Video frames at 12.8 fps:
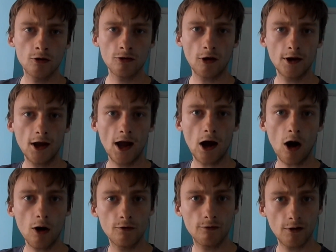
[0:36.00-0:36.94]
So yeah,
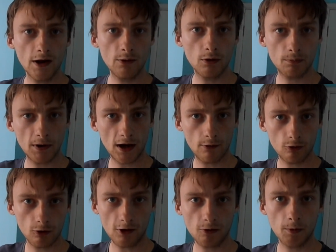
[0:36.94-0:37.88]
hopefully we'll be able to
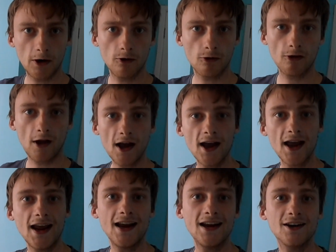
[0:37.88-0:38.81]
experience that
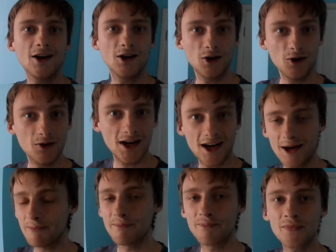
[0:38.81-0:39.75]
in the new year.
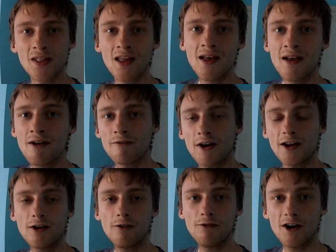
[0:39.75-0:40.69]

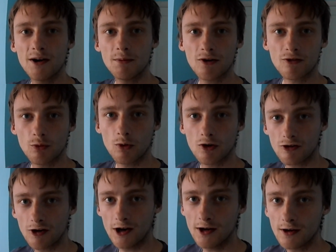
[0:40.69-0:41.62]
Thank you very much for
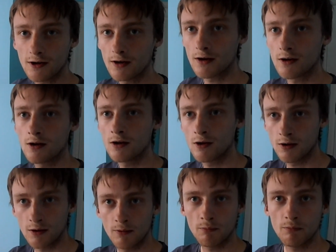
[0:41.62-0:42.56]
watching
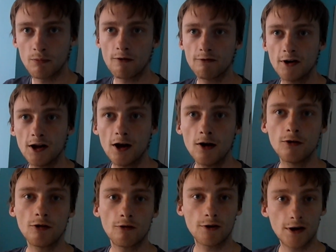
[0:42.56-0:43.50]
my videos.
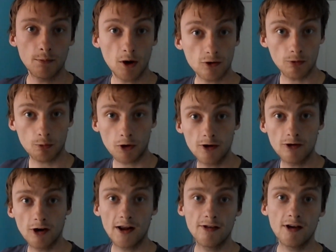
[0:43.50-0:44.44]
I really much
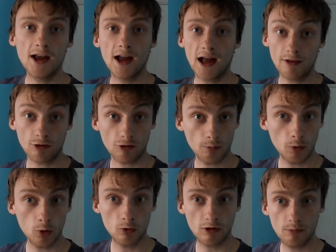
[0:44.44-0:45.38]
appreciate it and
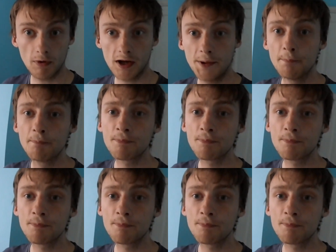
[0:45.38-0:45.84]
supporting me.